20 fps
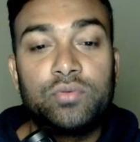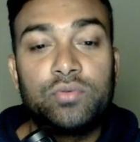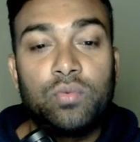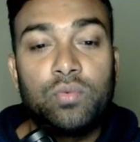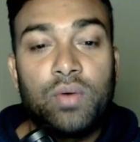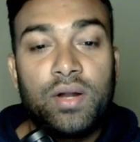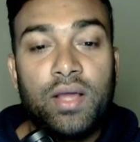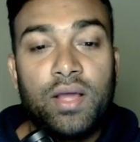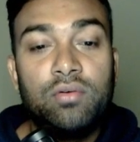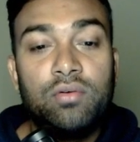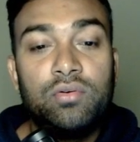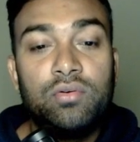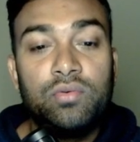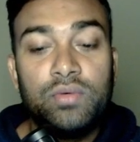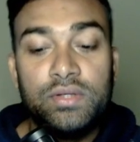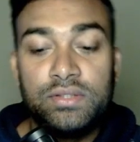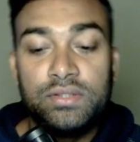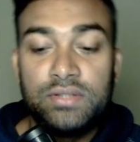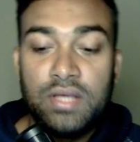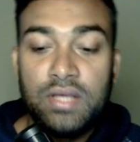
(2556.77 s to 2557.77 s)
So what I will do
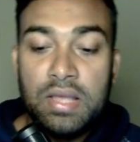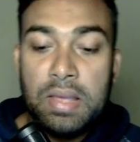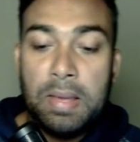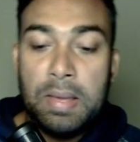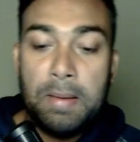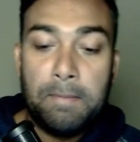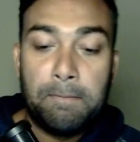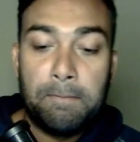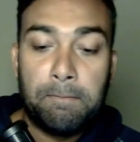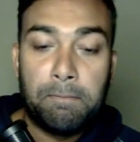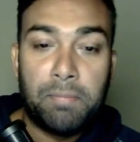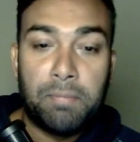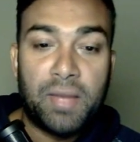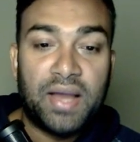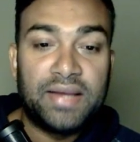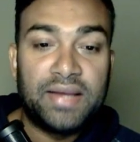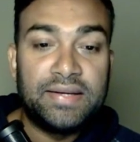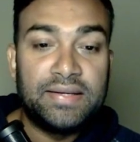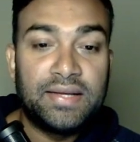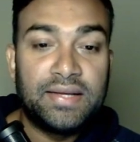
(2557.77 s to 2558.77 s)
is
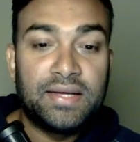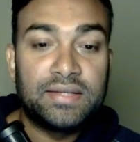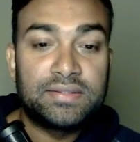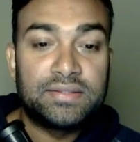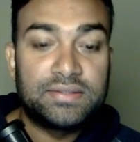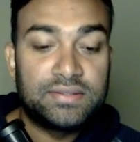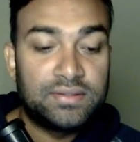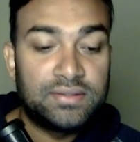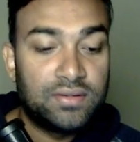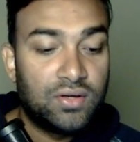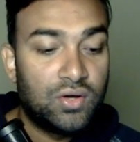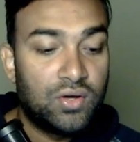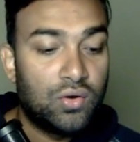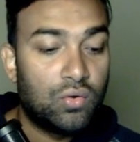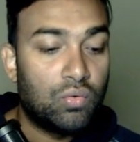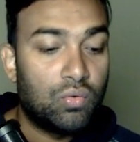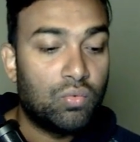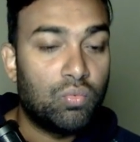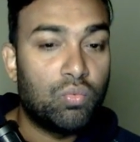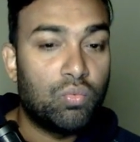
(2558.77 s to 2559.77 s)

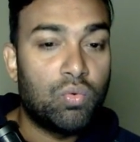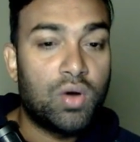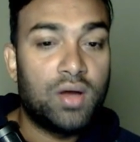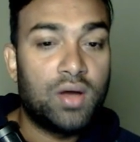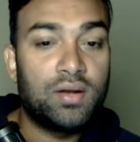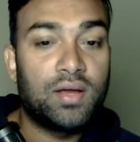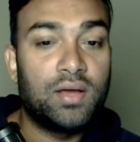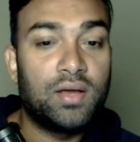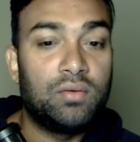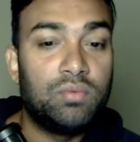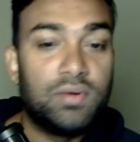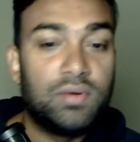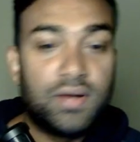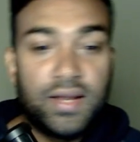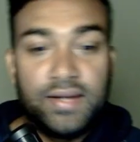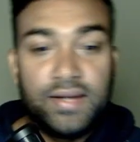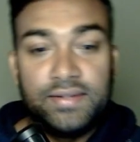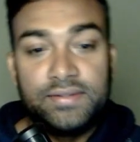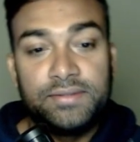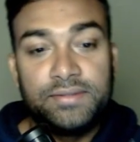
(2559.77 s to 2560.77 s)
-1 I will
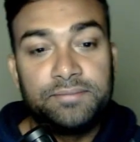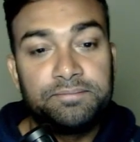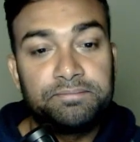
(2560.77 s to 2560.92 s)
write,